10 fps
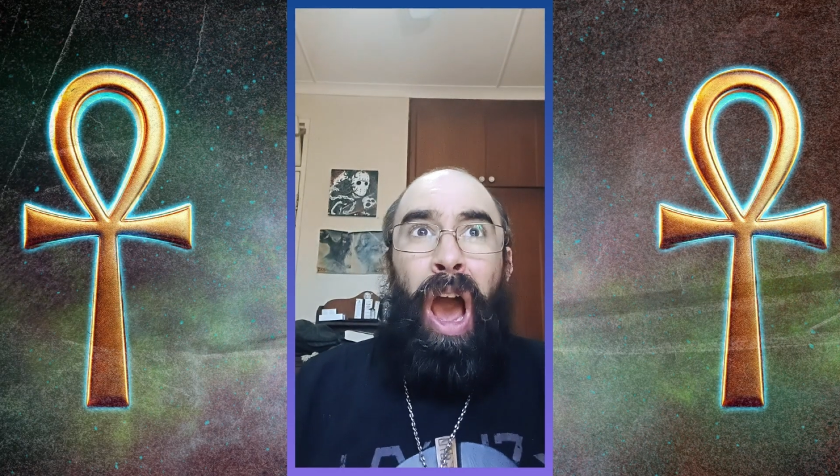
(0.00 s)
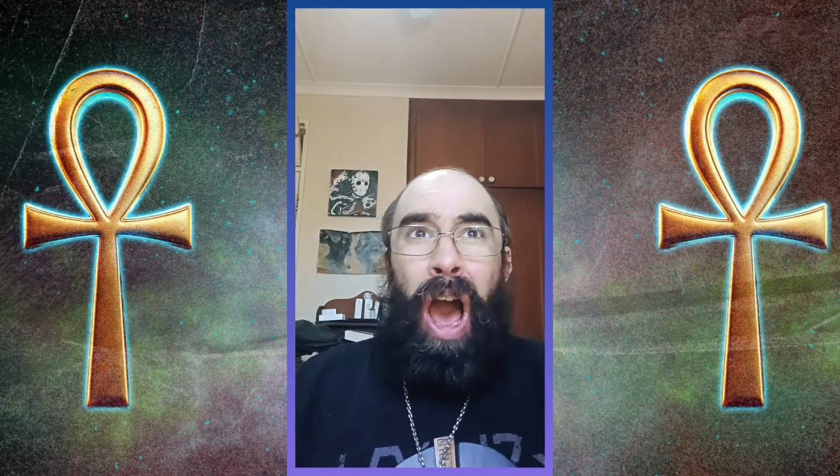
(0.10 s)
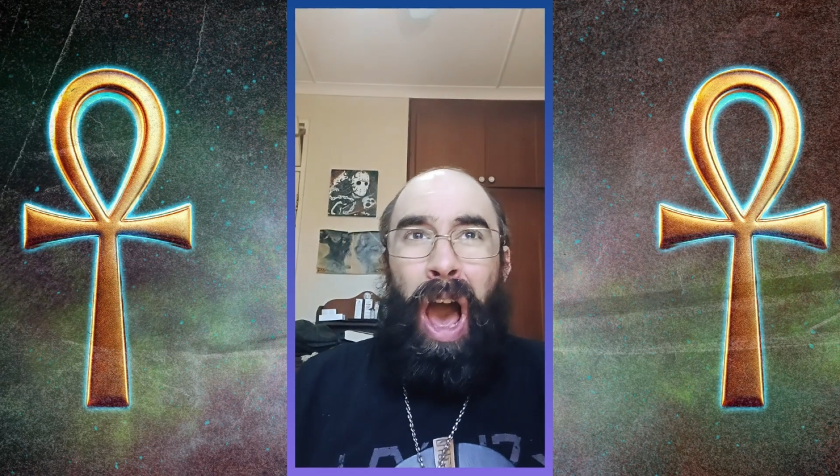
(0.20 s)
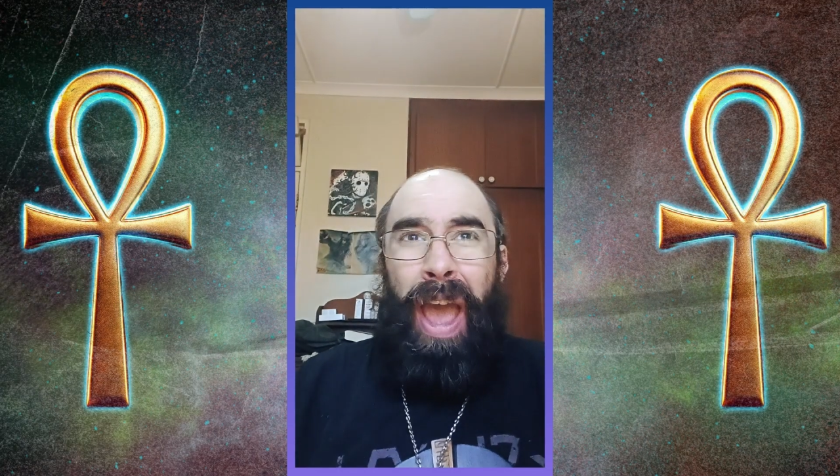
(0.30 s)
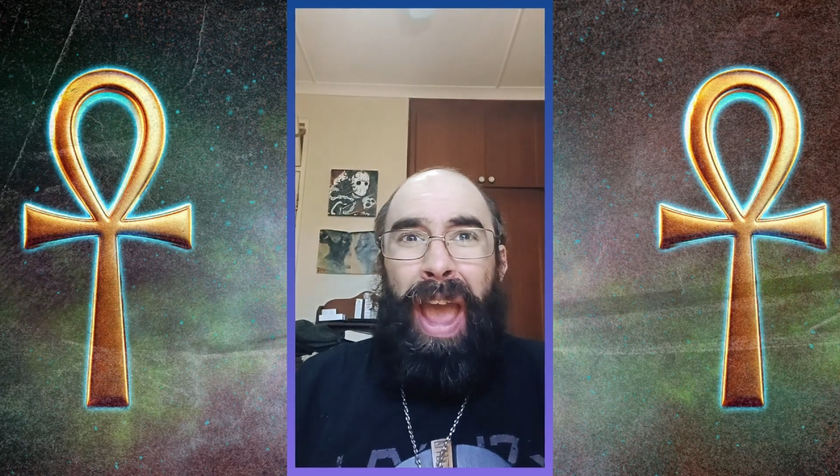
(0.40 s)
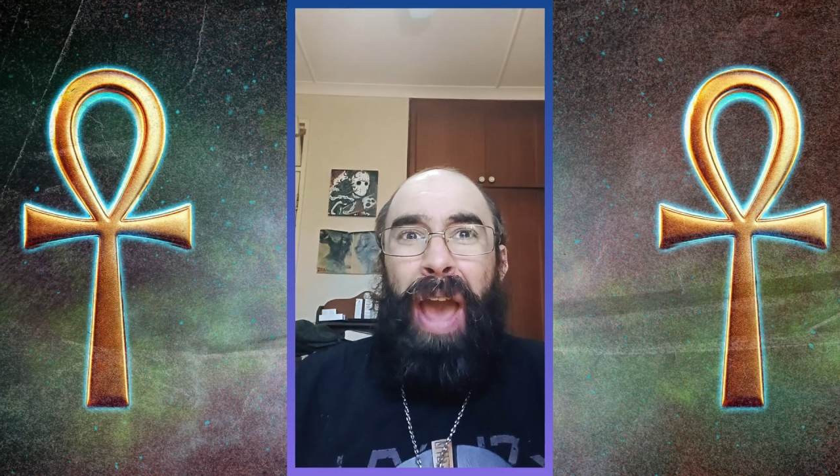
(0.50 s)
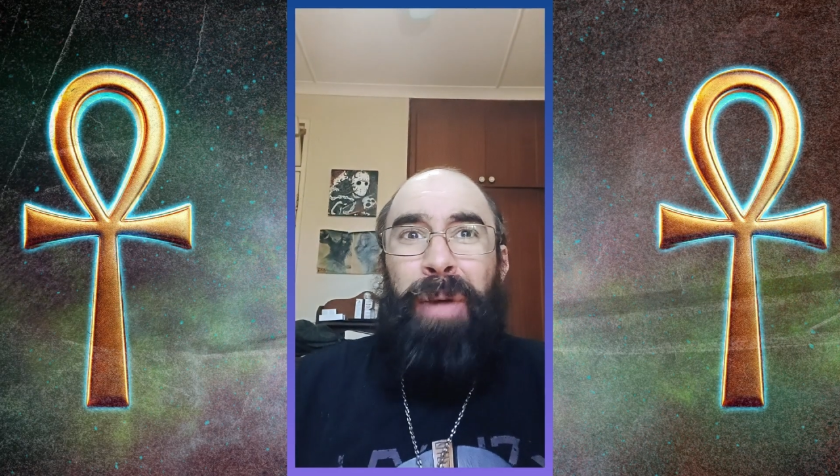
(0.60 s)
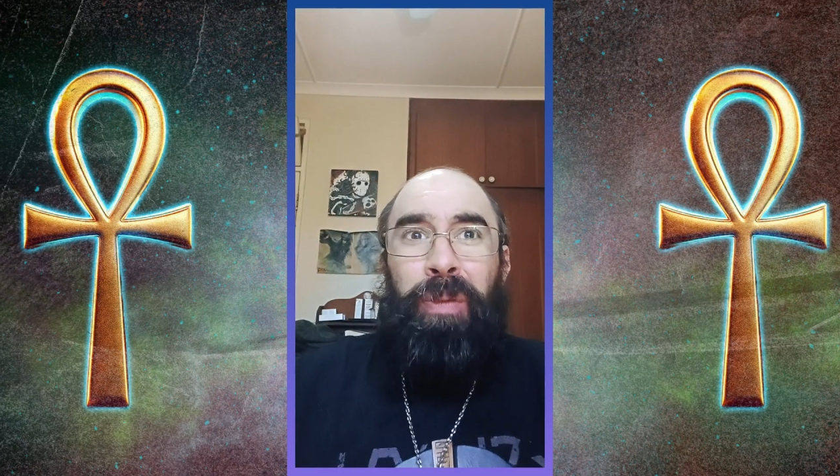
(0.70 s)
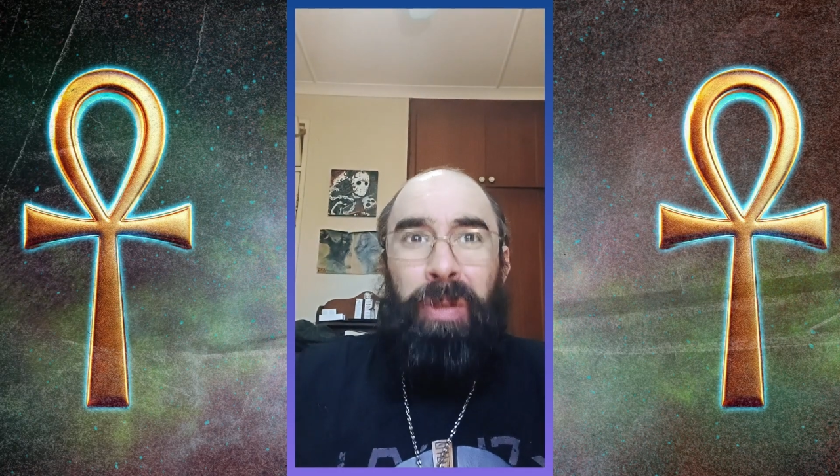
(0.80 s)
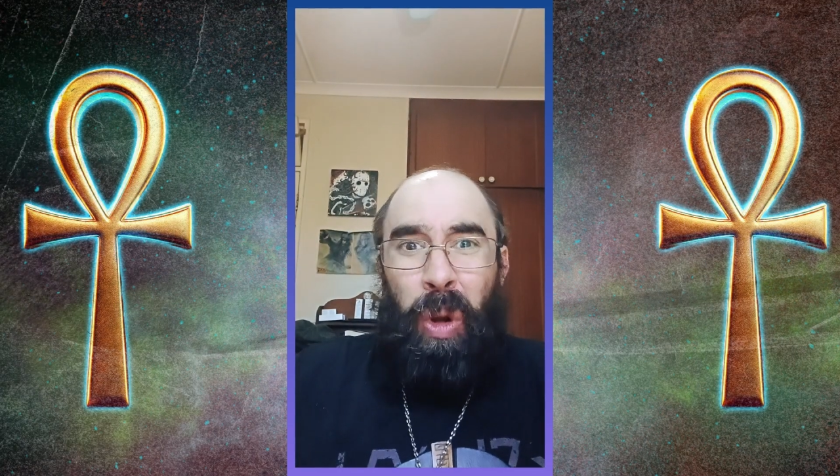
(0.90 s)
I
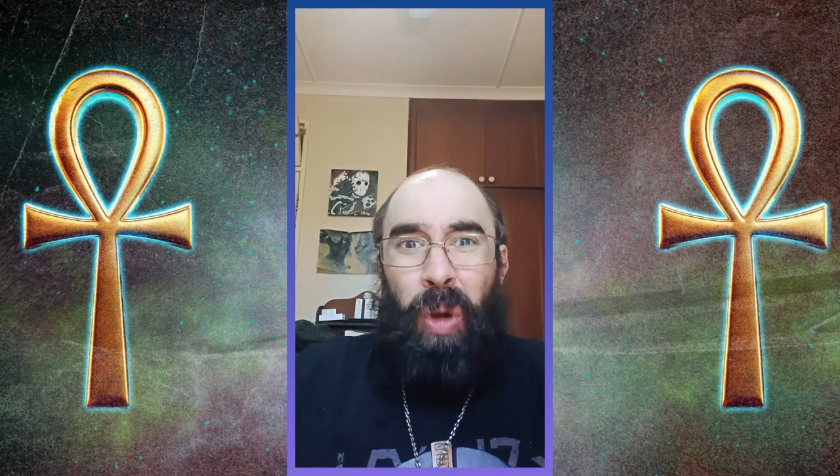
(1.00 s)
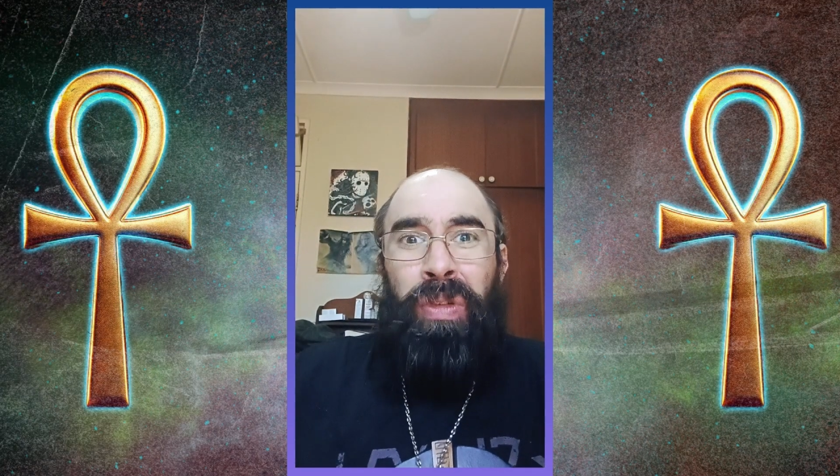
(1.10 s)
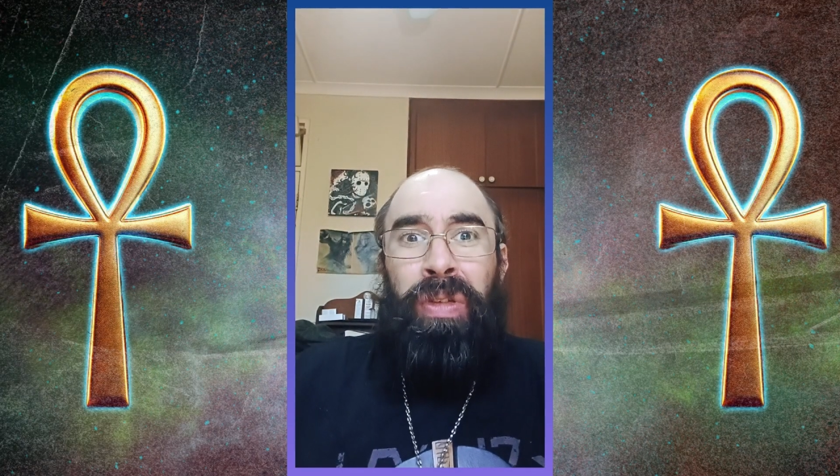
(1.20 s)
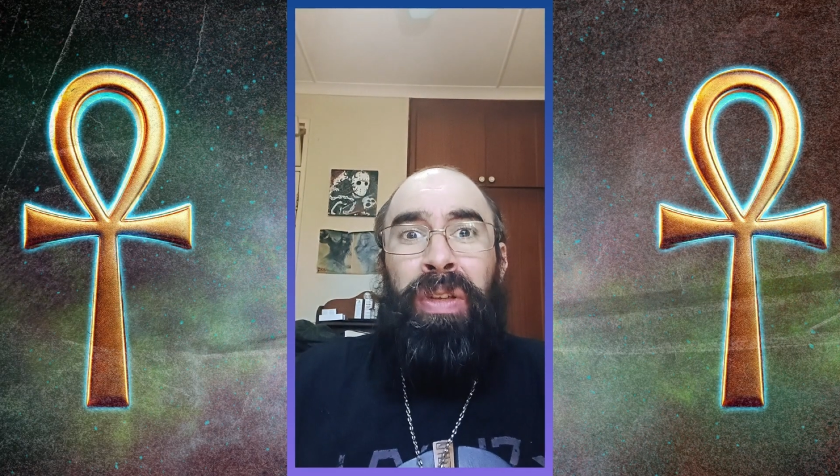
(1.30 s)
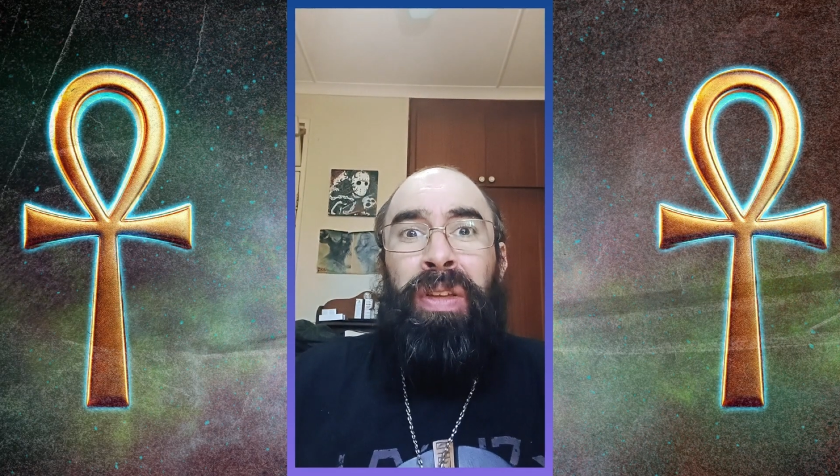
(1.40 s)
am not